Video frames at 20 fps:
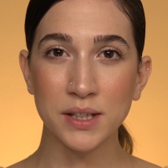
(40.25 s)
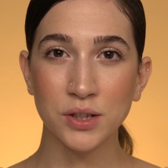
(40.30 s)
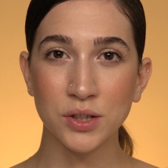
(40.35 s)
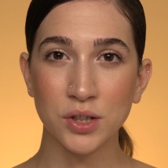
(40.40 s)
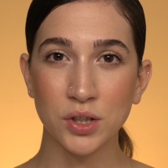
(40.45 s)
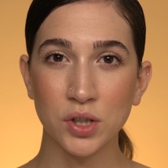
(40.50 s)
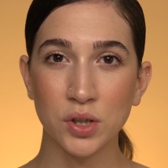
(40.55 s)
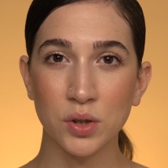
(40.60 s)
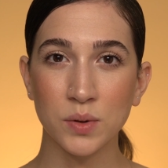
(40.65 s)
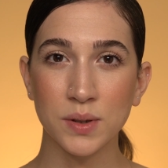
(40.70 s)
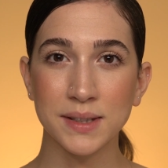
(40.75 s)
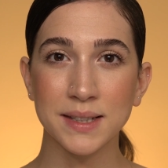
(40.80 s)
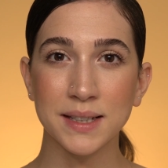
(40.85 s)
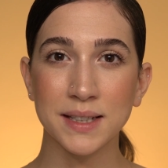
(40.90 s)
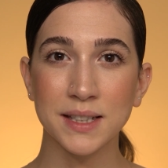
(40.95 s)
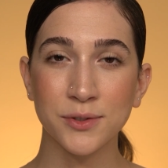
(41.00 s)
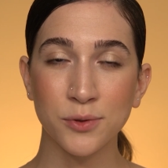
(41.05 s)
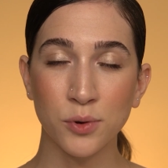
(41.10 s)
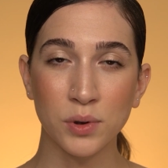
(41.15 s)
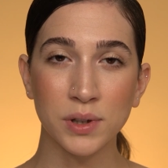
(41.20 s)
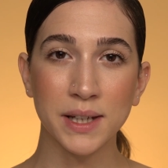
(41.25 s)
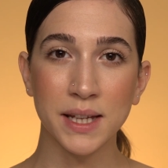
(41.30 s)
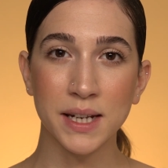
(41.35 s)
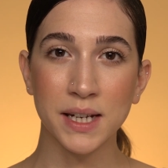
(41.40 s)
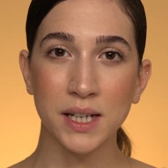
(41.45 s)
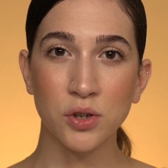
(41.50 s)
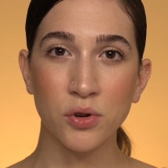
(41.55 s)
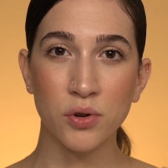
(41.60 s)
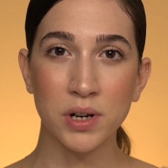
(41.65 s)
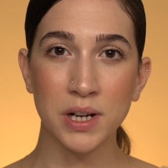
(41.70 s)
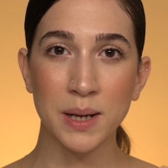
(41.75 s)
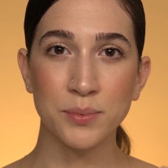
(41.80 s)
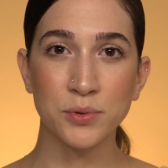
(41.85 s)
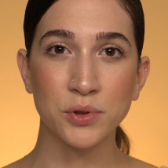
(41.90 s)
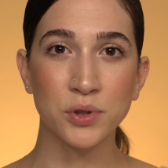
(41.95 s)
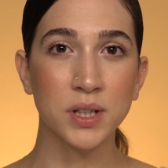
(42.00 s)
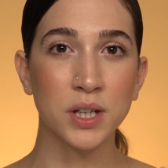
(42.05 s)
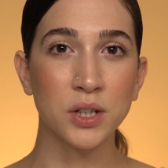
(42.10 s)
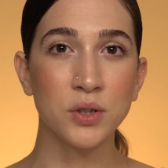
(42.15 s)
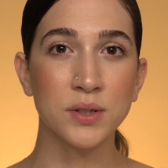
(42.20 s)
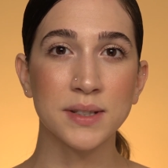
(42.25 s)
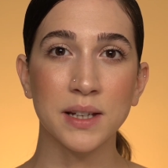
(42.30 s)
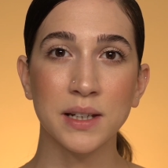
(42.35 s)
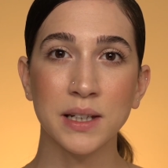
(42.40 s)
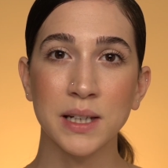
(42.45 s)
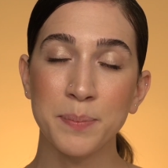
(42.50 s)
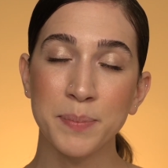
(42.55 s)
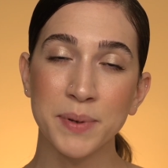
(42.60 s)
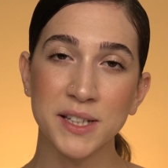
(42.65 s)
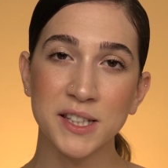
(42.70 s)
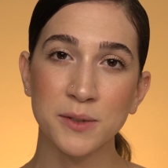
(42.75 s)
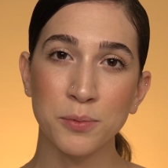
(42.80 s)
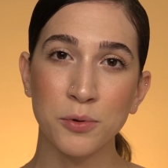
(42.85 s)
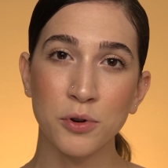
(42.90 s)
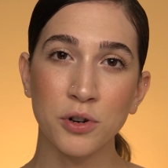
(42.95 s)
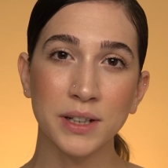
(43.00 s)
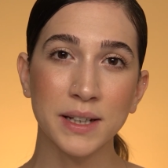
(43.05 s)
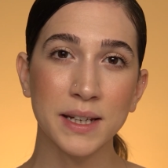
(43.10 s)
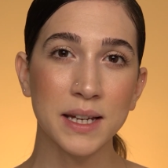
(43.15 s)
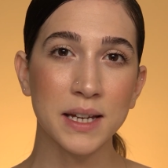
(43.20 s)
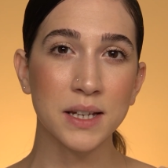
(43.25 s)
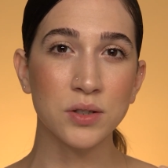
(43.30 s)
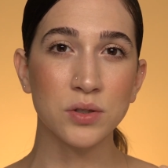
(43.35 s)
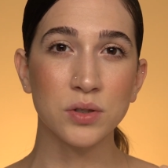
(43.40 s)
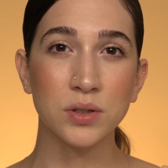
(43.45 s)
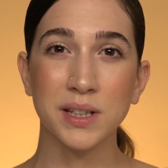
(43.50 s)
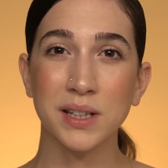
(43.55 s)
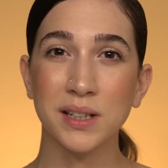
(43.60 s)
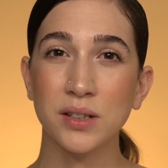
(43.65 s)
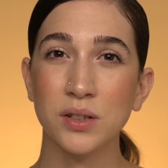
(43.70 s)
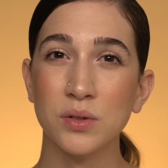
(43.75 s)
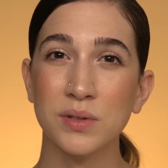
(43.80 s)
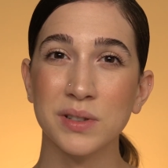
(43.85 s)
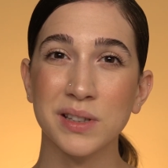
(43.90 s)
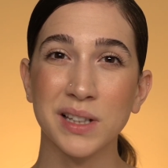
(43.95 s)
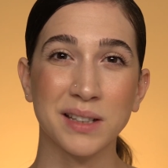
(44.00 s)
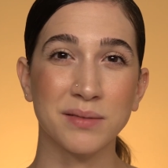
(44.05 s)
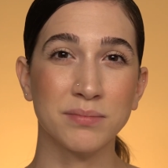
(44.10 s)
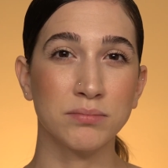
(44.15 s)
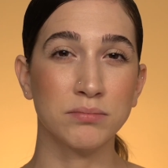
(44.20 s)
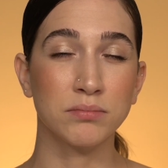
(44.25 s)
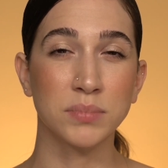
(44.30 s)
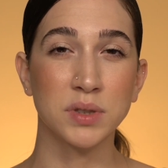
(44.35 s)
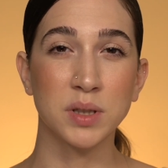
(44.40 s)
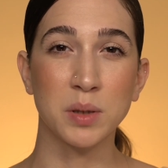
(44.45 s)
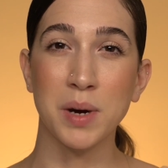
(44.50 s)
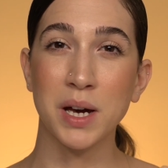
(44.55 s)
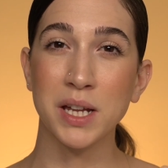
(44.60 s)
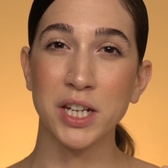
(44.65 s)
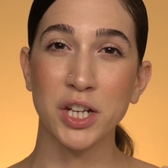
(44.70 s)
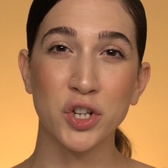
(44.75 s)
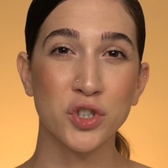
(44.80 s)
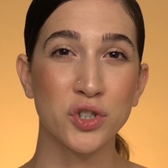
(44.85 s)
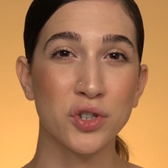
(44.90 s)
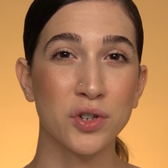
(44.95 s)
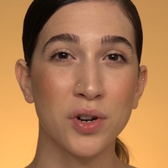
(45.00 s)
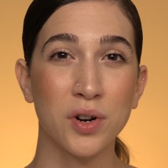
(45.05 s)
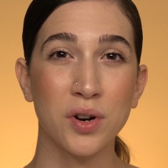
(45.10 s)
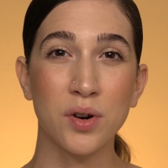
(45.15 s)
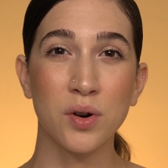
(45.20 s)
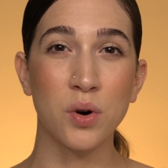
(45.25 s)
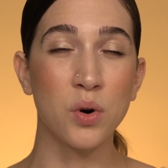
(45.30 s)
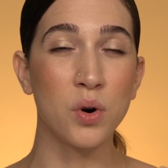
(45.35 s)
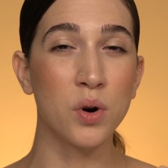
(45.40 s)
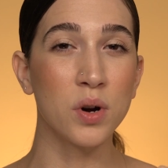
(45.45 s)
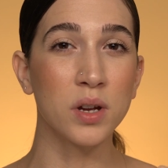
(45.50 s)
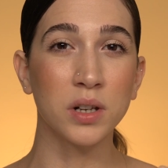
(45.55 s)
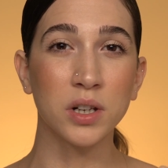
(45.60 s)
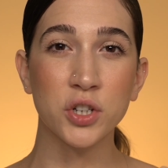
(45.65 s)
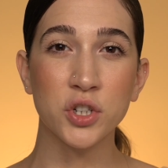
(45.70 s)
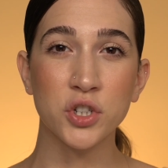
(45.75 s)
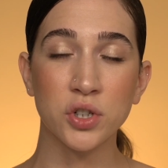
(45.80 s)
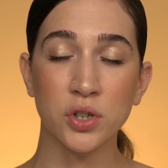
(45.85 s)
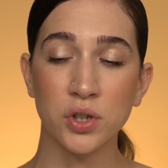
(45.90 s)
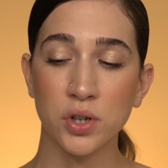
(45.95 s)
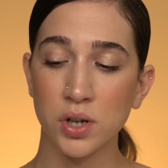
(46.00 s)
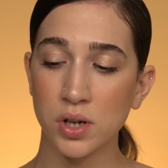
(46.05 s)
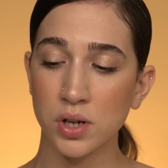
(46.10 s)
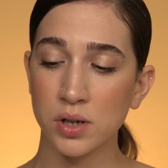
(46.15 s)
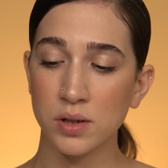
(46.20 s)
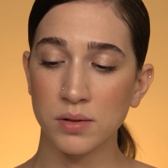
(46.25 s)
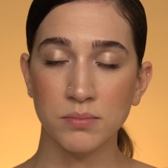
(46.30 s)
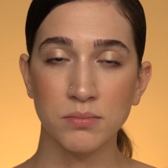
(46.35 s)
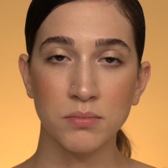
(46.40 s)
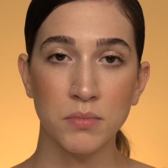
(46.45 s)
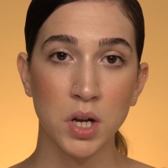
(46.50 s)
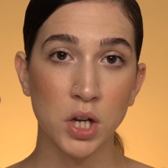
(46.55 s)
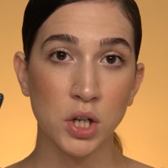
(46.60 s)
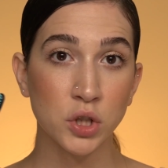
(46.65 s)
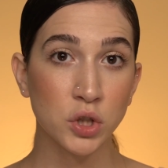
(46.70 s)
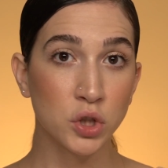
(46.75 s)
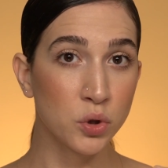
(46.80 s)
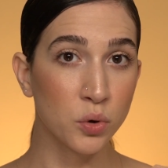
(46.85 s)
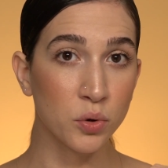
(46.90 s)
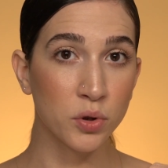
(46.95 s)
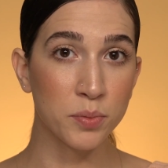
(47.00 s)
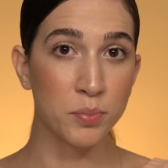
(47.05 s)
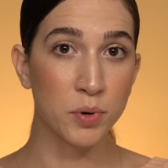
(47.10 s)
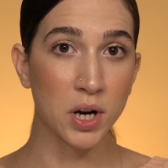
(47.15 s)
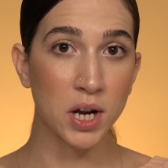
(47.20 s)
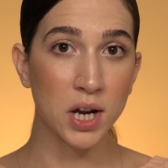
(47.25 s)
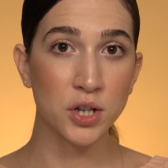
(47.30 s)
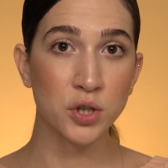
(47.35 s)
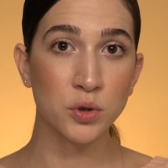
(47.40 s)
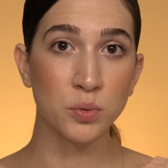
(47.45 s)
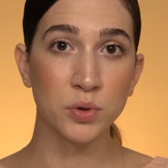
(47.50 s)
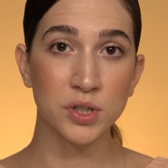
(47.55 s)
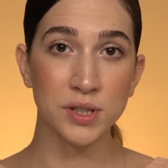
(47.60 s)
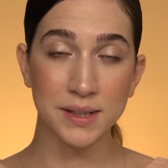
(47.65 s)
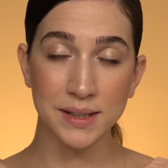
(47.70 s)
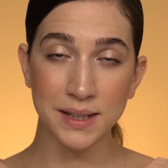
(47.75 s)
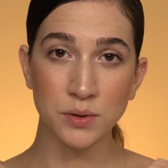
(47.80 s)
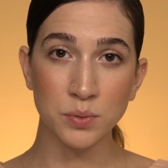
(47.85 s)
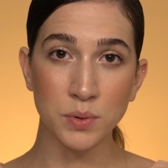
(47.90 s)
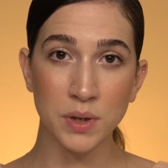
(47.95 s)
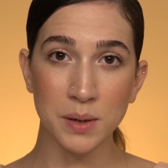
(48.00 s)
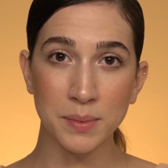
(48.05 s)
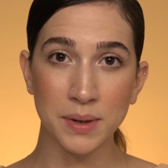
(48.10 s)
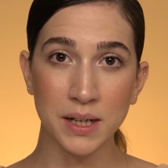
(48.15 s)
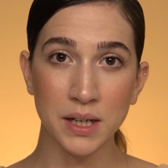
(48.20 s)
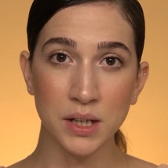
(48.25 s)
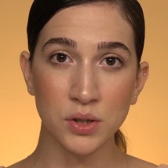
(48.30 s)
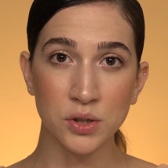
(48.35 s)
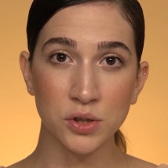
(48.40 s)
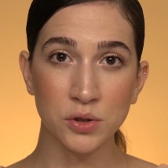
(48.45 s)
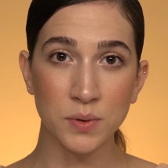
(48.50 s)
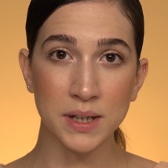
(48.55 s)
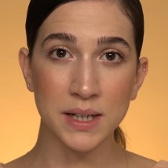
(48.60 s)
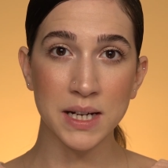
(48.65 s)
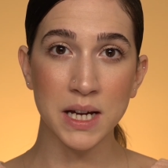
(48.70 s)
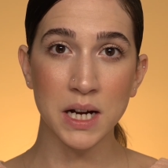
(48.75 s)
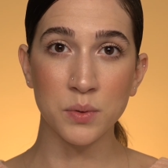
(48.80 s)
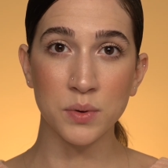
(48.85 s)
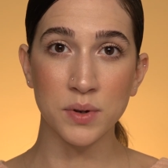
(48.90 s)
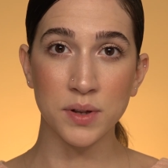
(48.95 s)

to do is exfoliating your lips. You can use a lip exfoliant, you can use like some honey and sugar, oil and sugar, toothbrush, which that's what I'm going to use right now is